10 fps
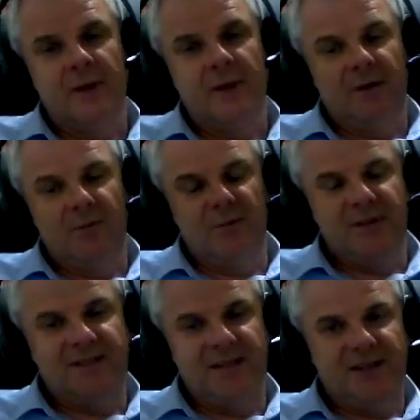And what we
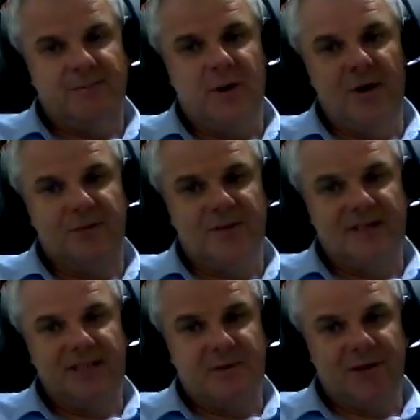see at the moment
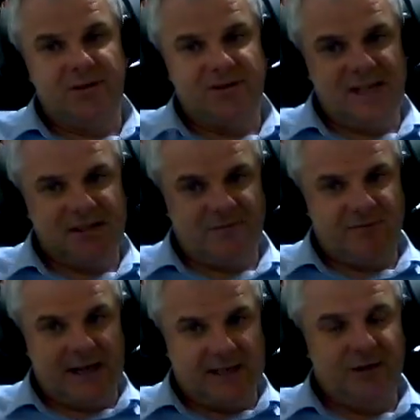is, because these
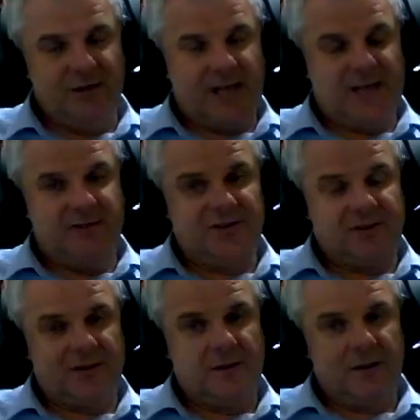value
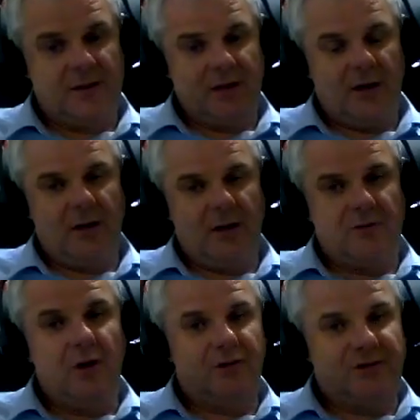chains are
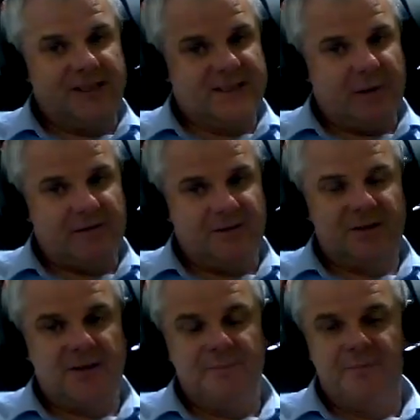not
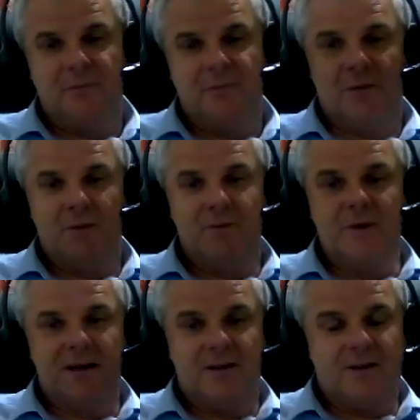transparent,
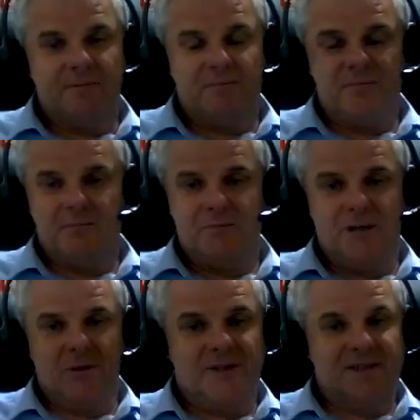we are, you
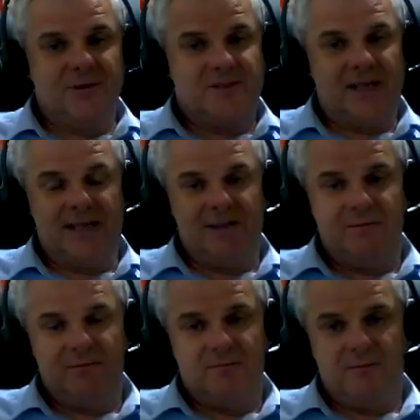know, we're still
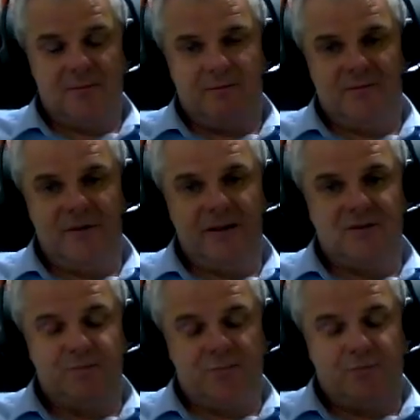selling
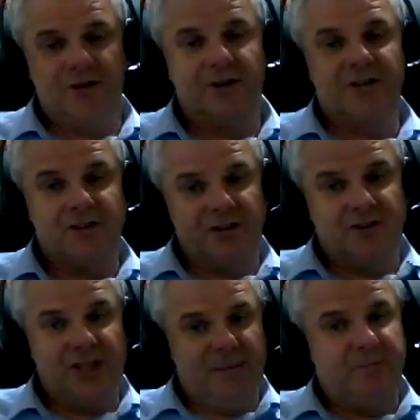products at a
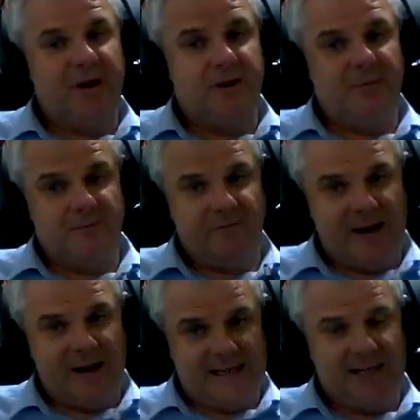cheaper
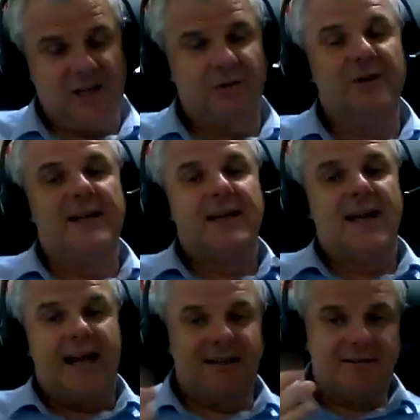value
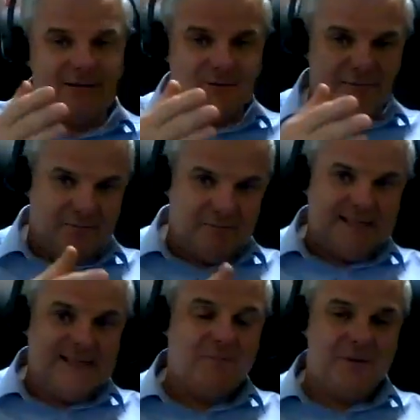and
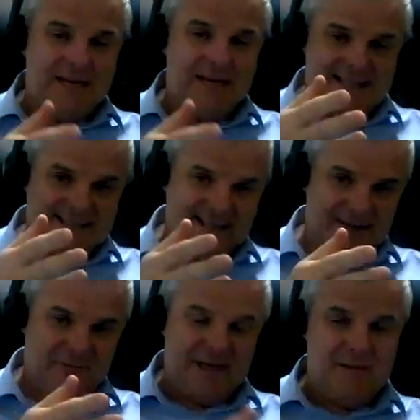
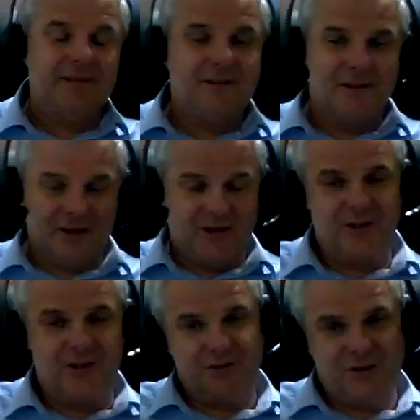manipulating people in other
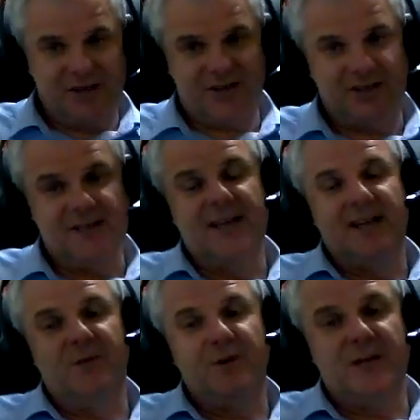countries,
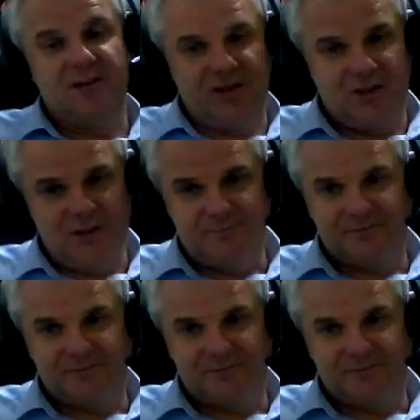which,